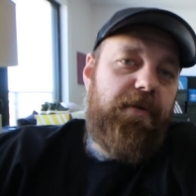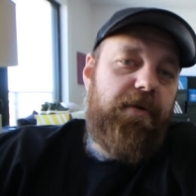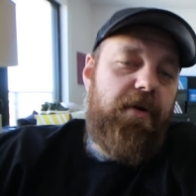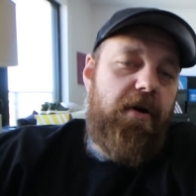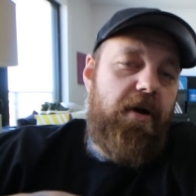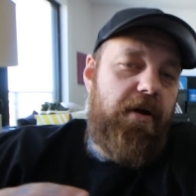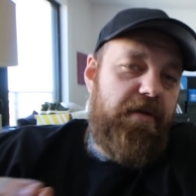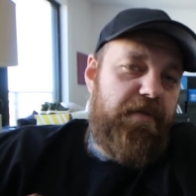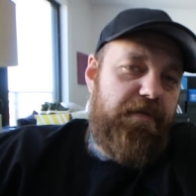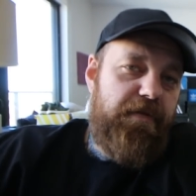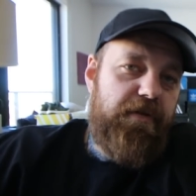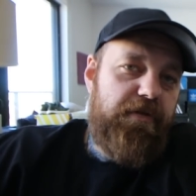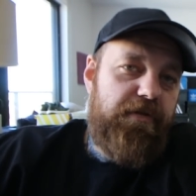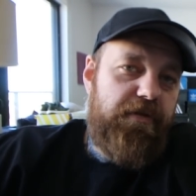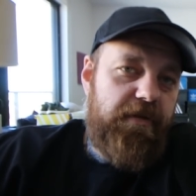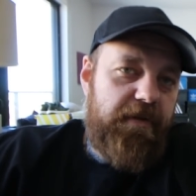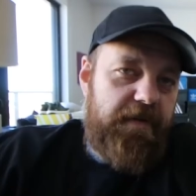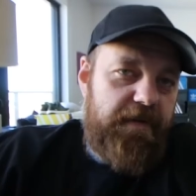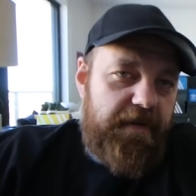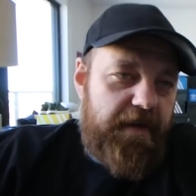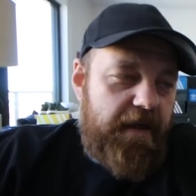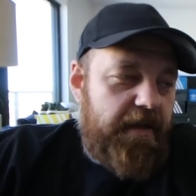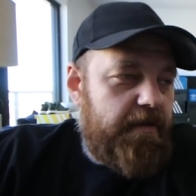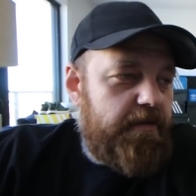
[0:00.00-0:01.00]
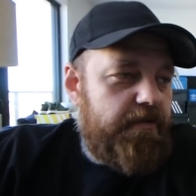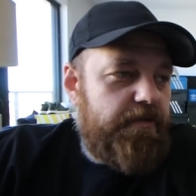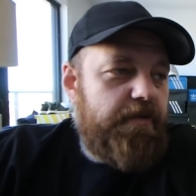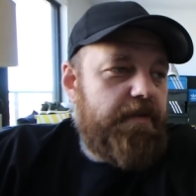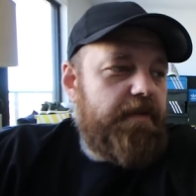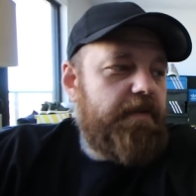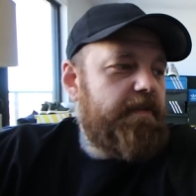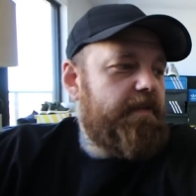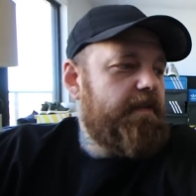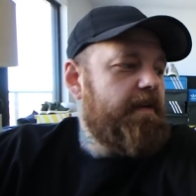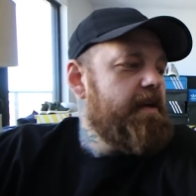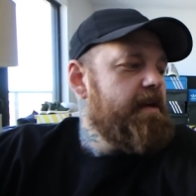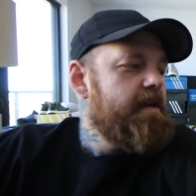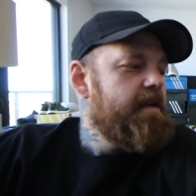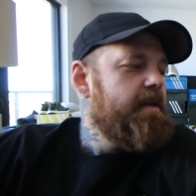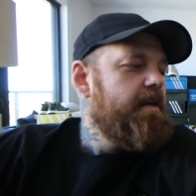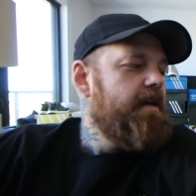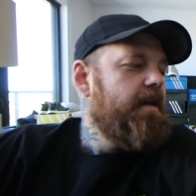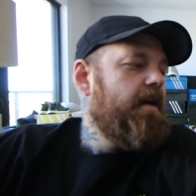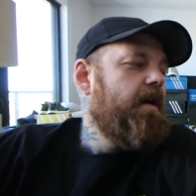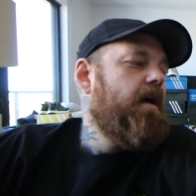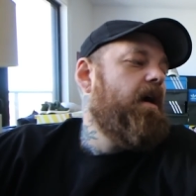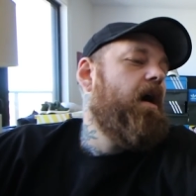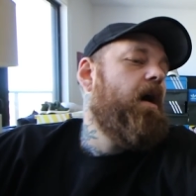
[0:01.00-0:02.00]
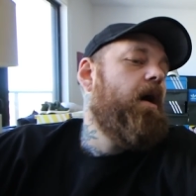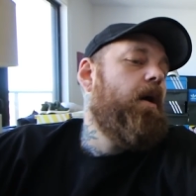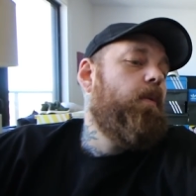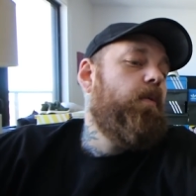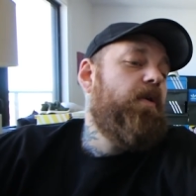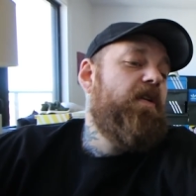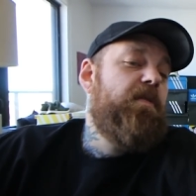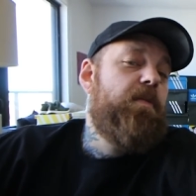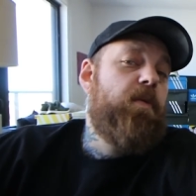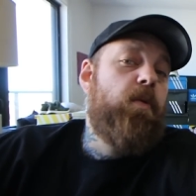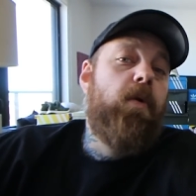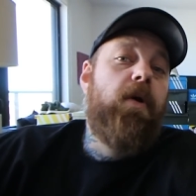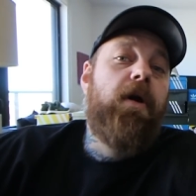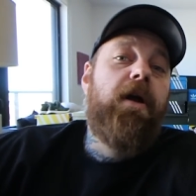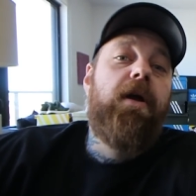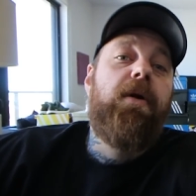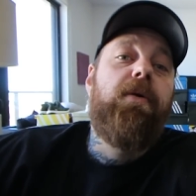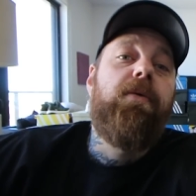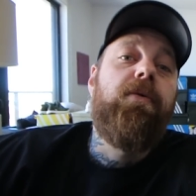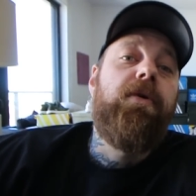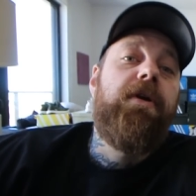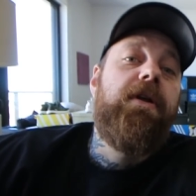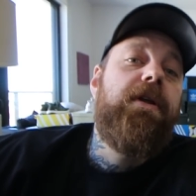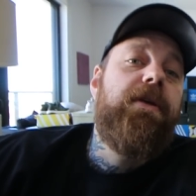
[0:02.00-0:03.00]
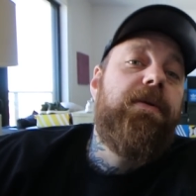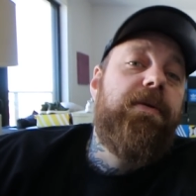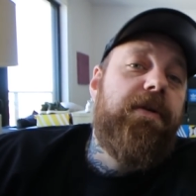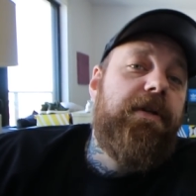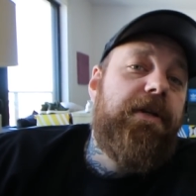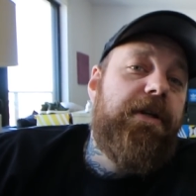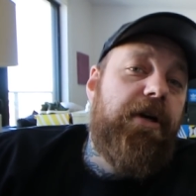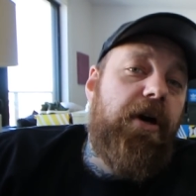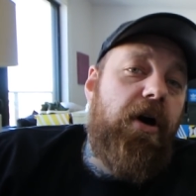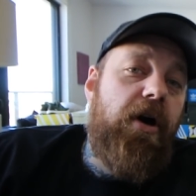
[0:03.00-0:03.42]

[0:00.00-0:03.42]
artificial intelligence. Uh, we've been working really, really